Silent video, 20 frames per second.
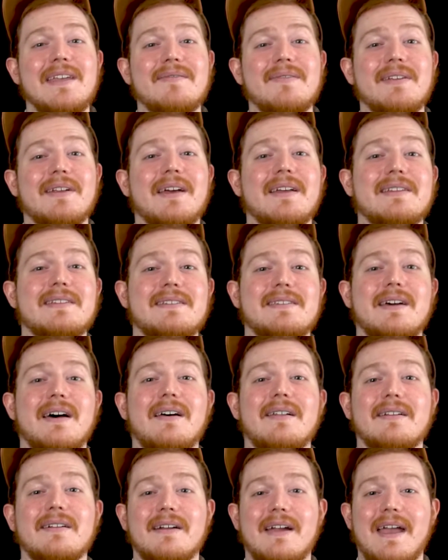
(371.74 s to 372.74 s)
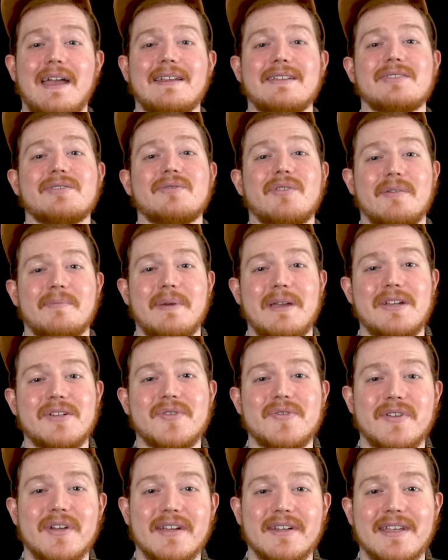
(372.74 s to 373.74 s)
even a dollar added to our
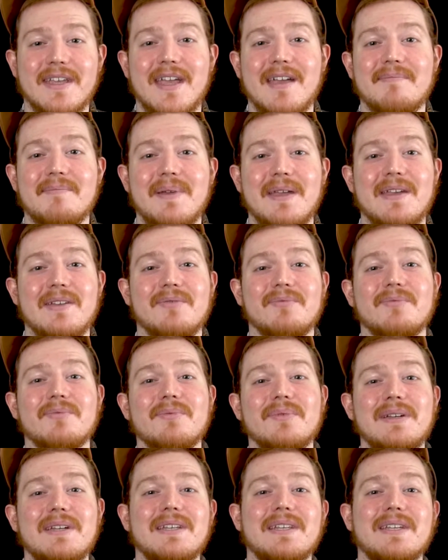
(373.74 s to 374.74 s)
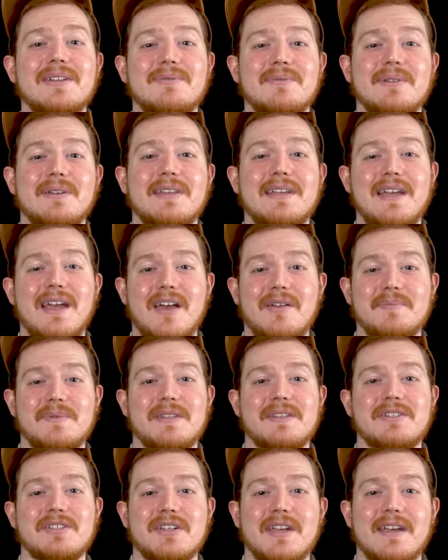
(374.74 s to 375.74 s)
Patreon campaign really, really helps
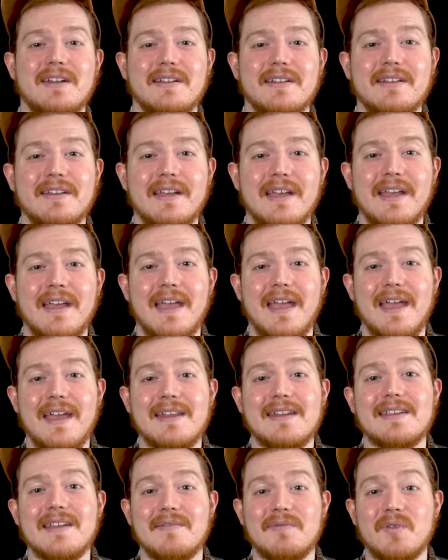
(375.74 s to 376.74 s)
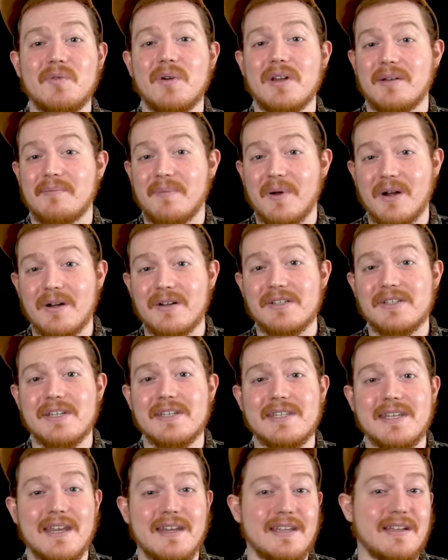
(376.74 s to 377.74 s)
the channel. And if you want to
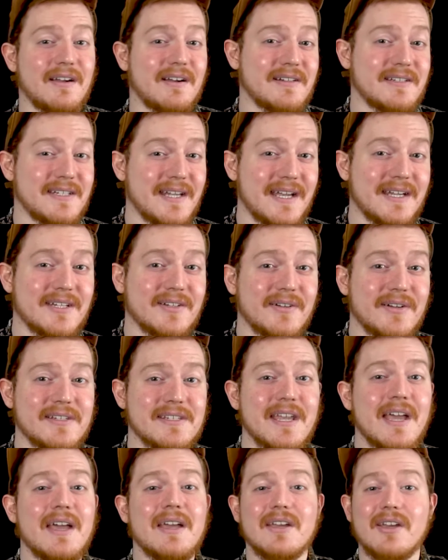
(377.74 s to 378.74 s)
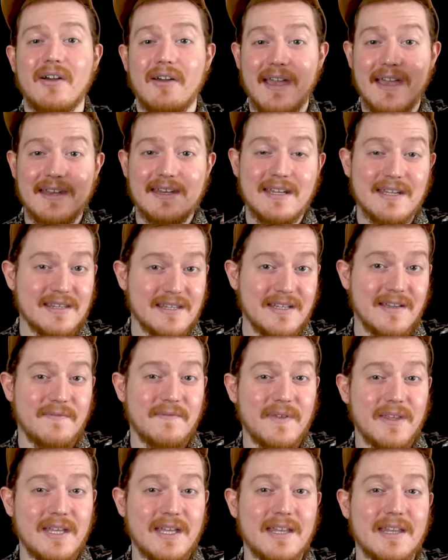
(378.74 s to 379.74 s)
purchase any Guard Gartectors, go ahead and hit the
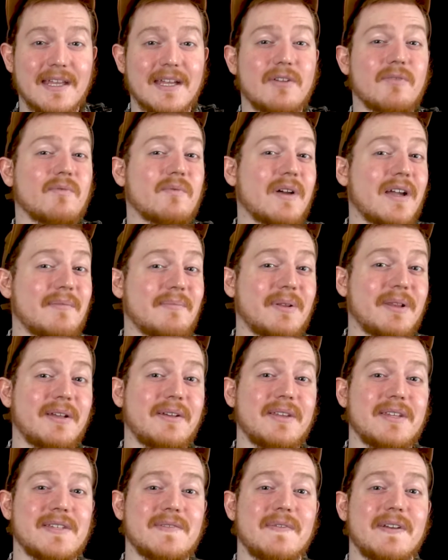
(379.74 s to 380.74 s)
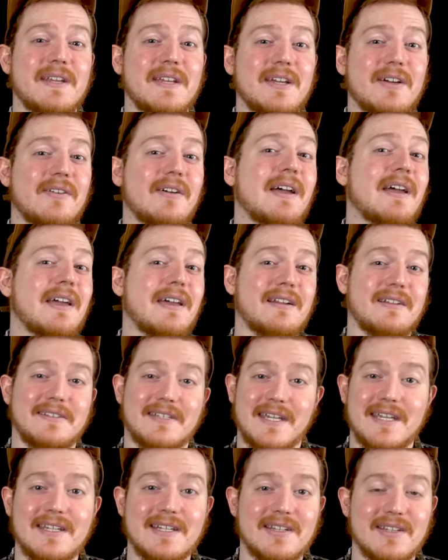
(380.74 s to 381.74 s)
affiliate link right below this video. It'll
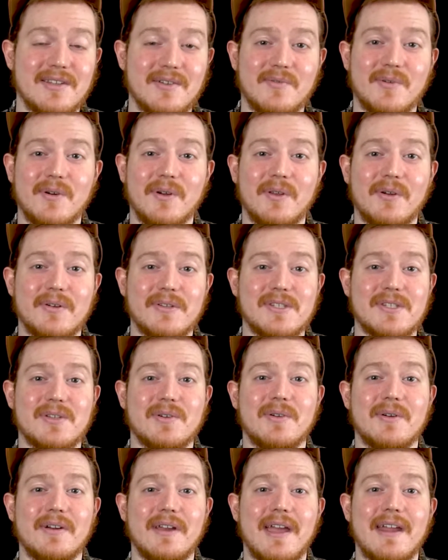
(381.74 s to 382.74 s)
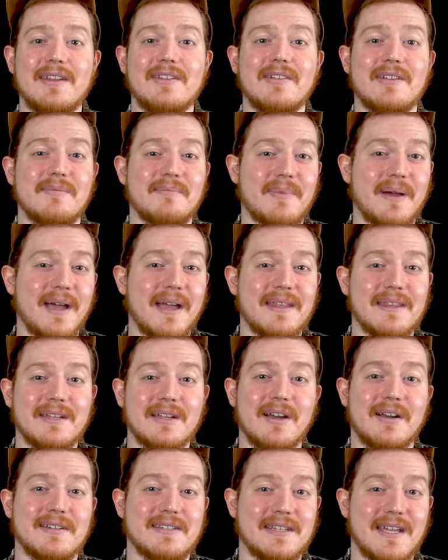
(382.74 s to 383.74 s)
take you to the Warlord store and you can buy the
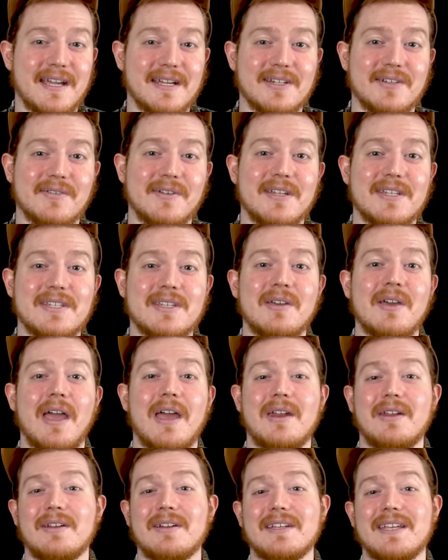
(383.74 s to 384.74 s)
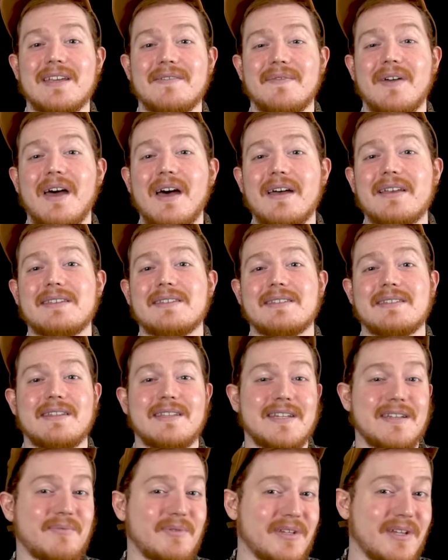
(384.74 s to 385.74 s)
Guard Gartectorus and it'll give us, the
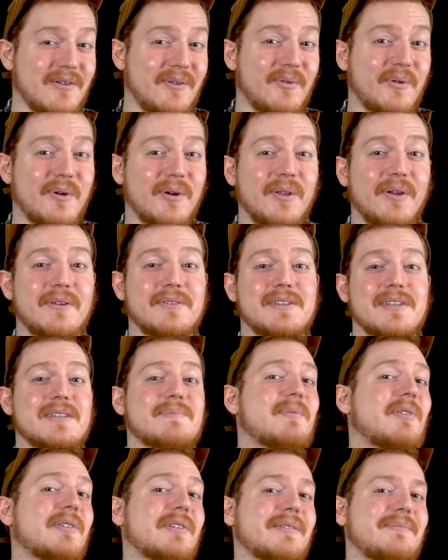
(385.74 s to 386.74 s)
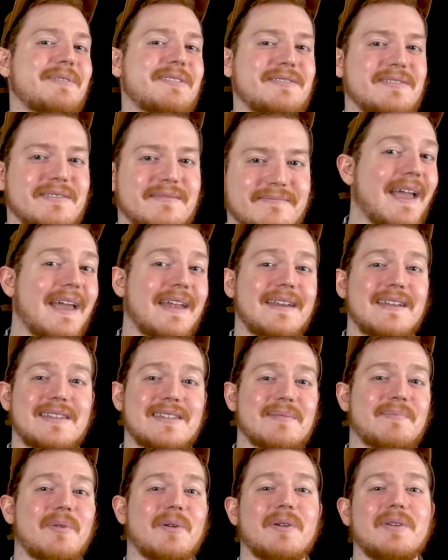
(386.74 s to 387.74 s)
Tabletop Warlords, a small commission. Any
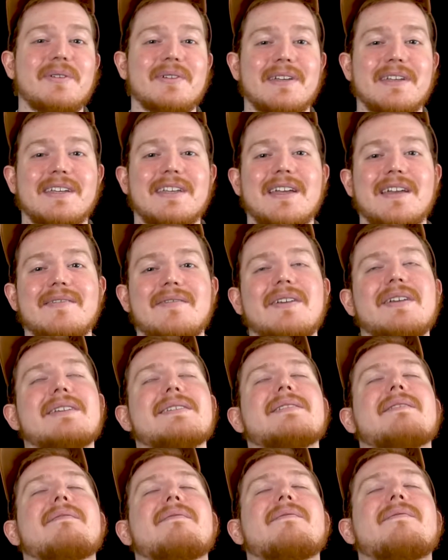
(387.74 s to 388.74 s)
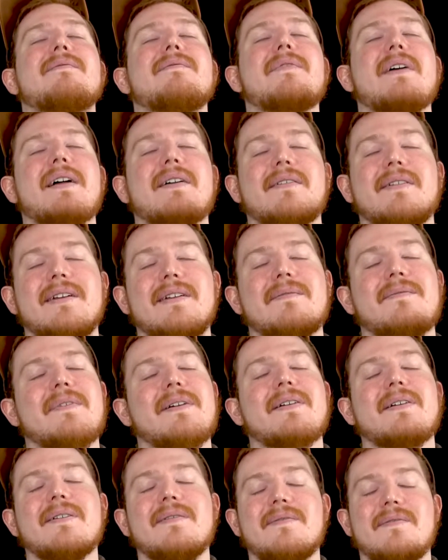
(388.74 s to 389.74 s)
support you can give is very,
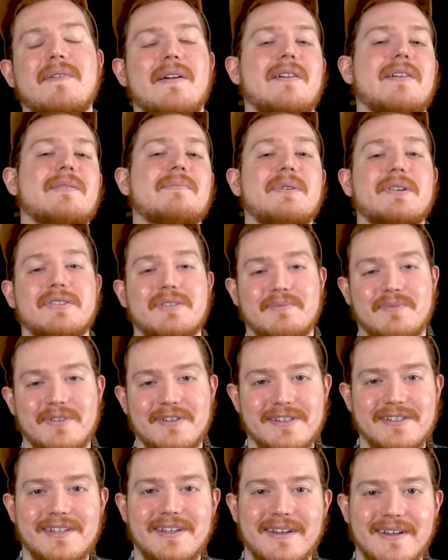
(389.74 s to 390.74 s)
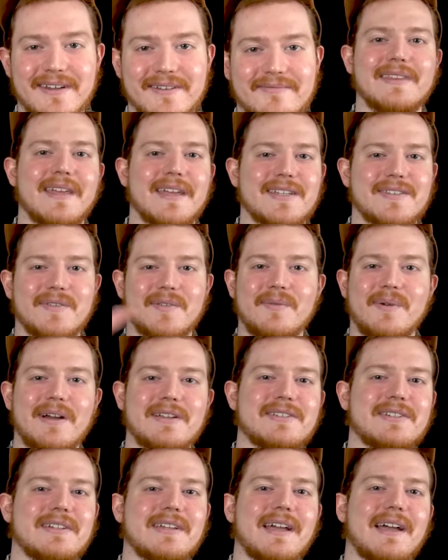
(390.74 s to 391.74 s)
very, very much appreciated. Thanks for
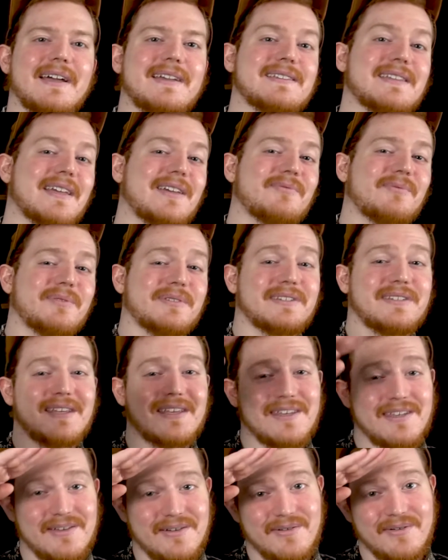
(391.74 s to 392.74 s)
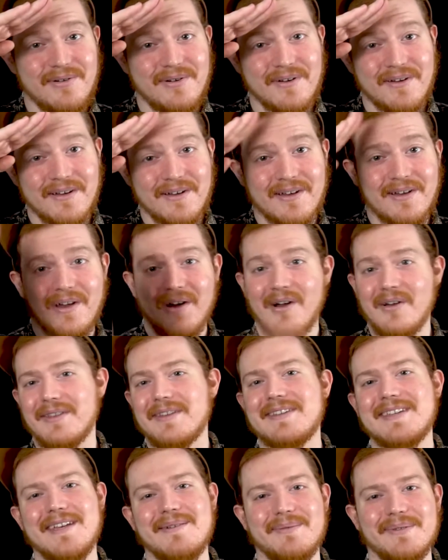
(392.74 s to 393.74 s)
watching guys and we'll see you on
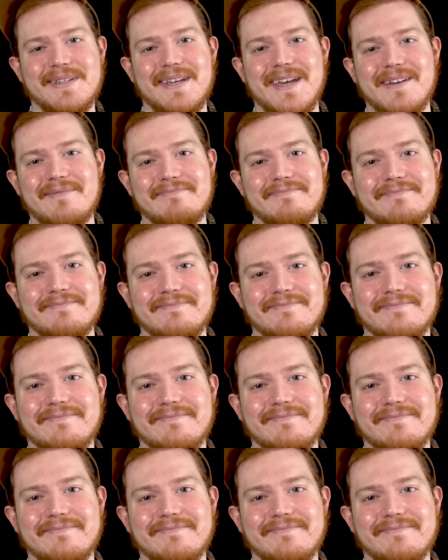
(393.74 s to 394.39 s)
the tabletop.